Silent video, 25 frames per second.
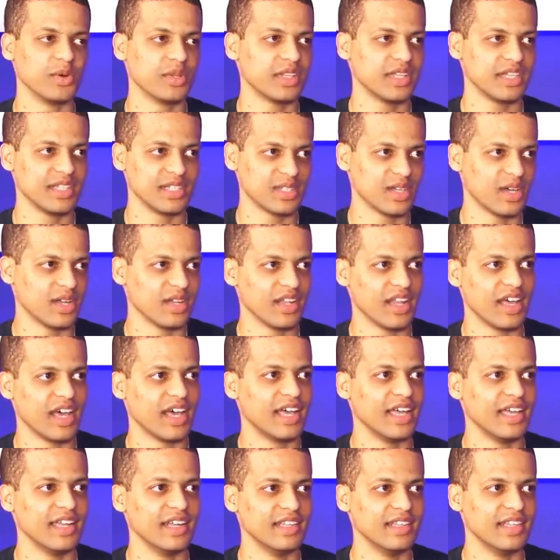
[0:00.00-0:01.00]
learn things
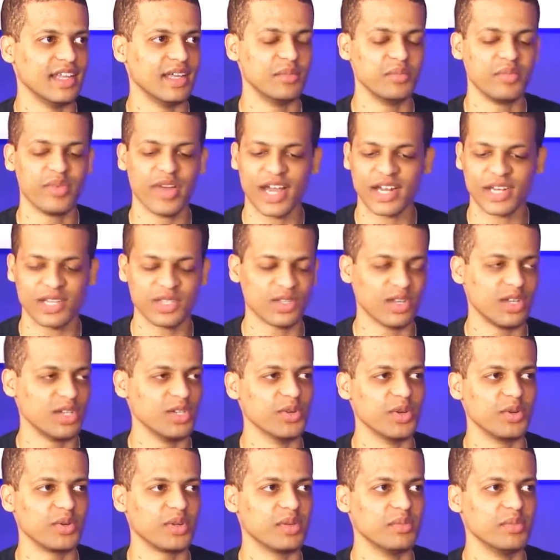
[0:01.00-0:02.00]
online and then practice on
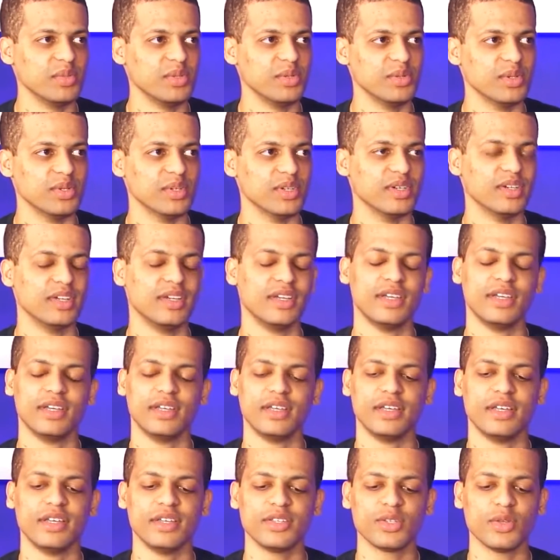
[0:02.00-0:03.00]
your own computer.
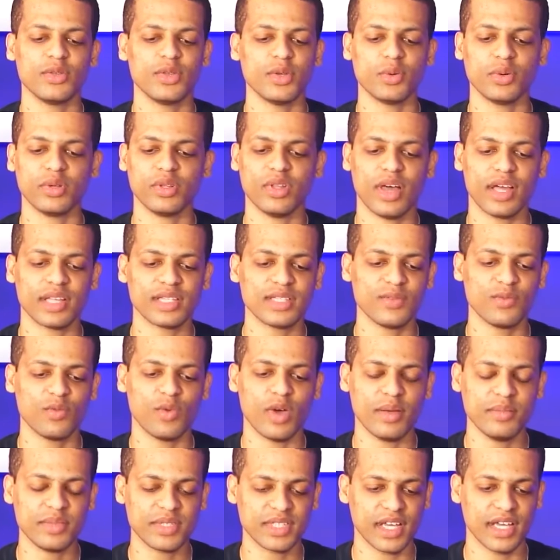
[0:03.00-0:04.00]
So there were lots of
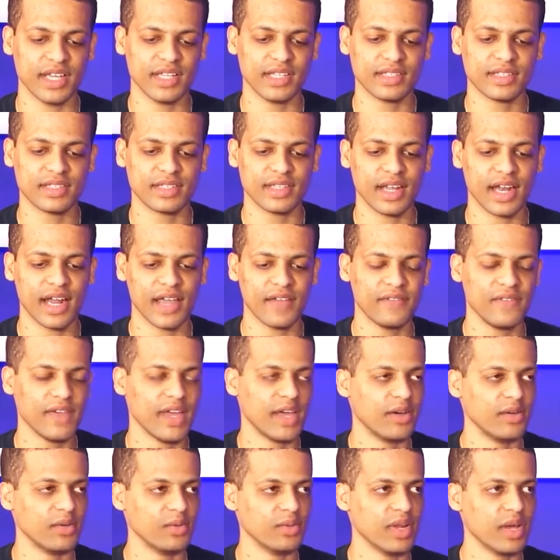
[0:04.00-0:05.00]
websites that I
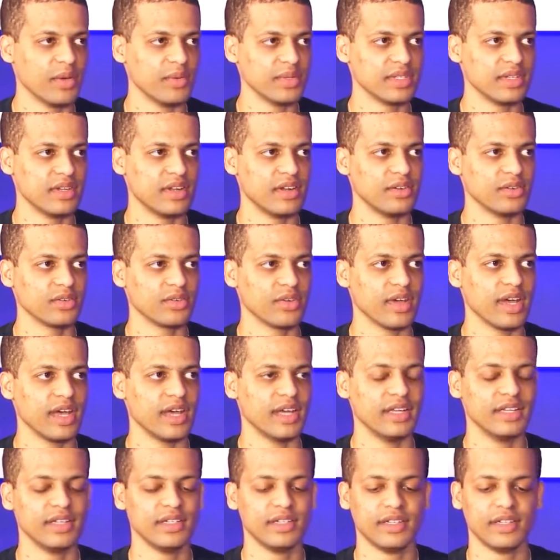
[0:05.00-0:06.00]
found when I was an
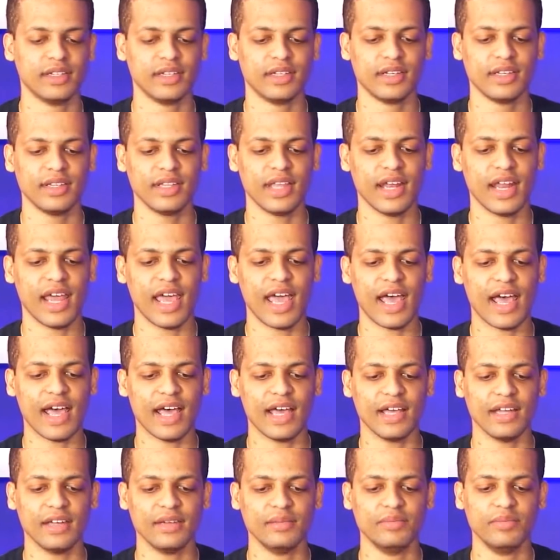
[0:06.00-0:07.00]
undergrad that
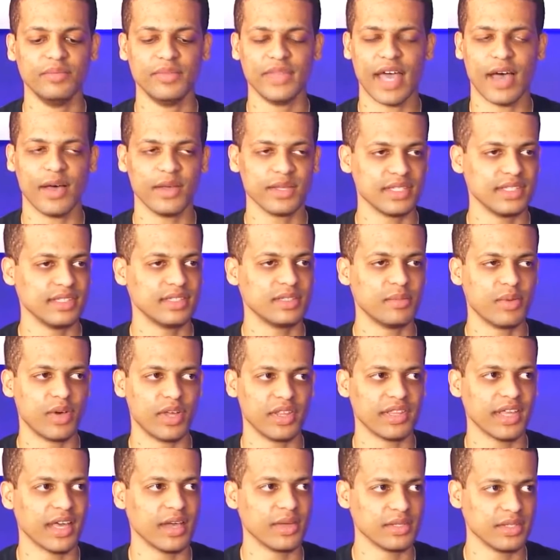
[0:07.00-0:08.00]
had thousands
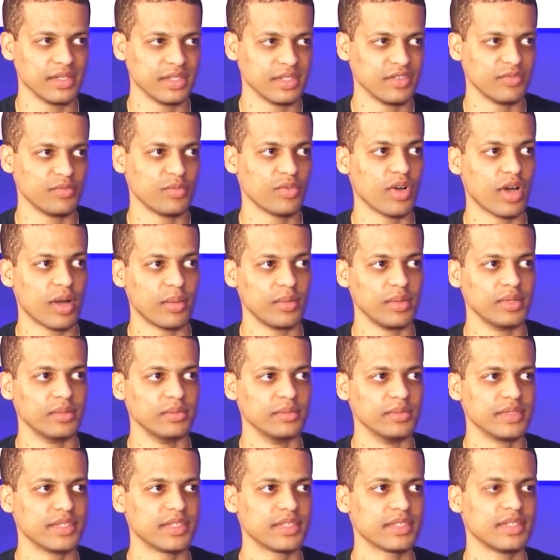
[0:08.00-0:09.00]
upon thousands of
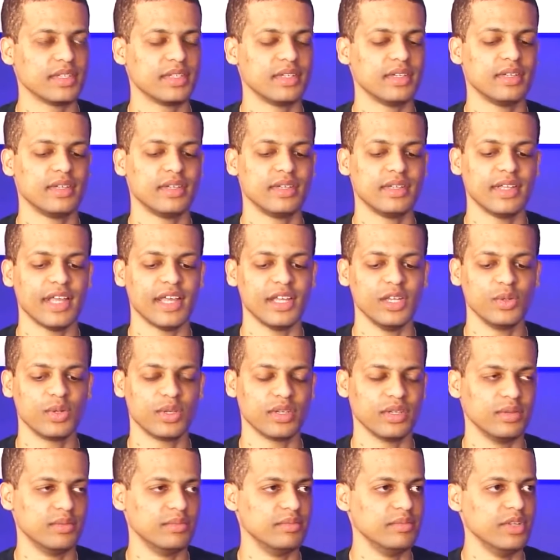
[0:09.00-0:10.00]
problems that you
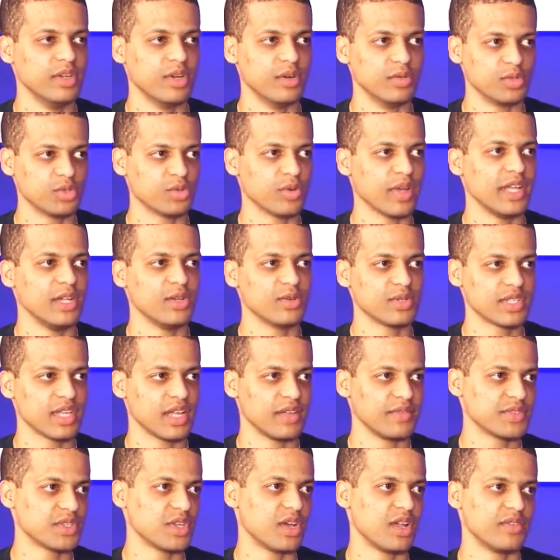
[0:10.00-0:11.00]
could you know, train
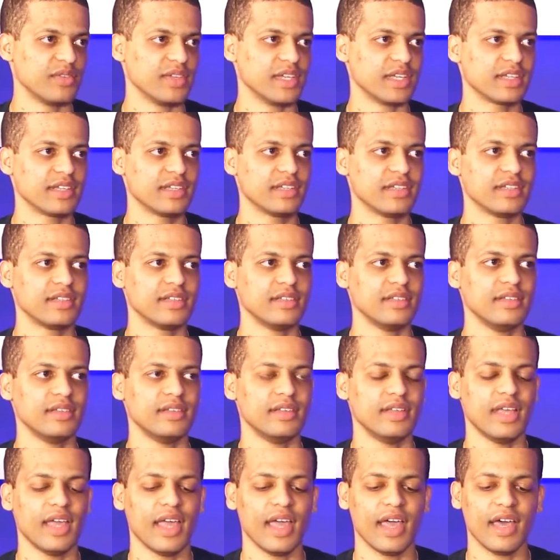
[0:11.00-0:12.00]
yourself solving.
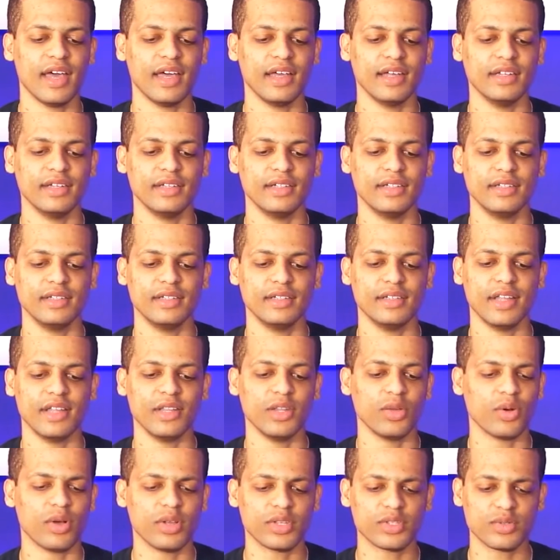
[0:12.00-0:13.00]
And,
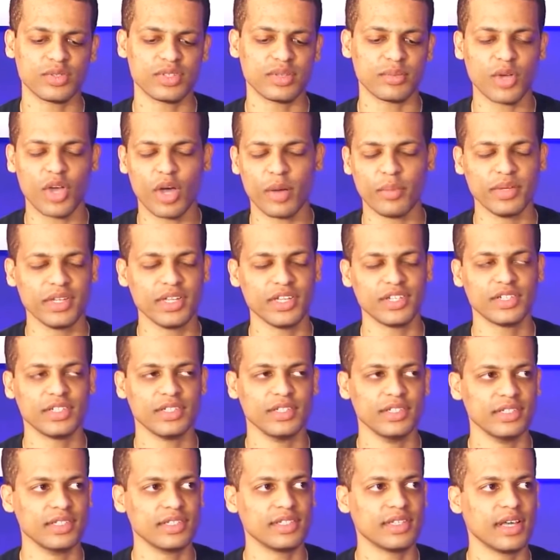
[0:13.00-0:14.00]
and there were also some
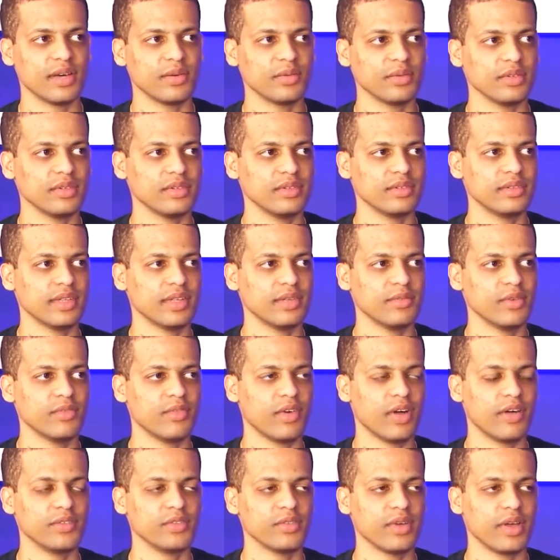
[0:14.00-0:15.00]
competitions that, were, that
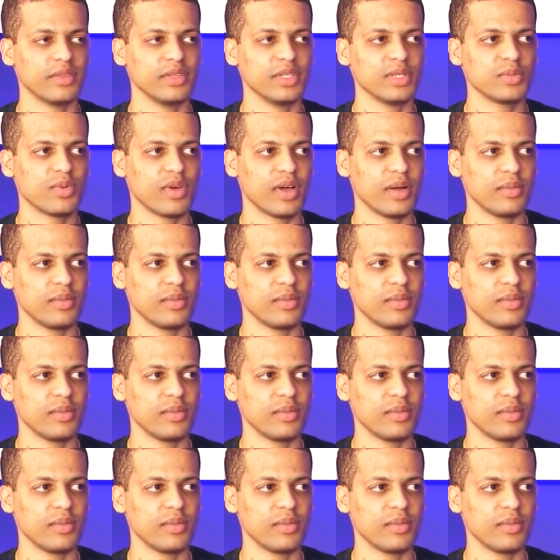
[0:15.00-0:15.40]
revolved around these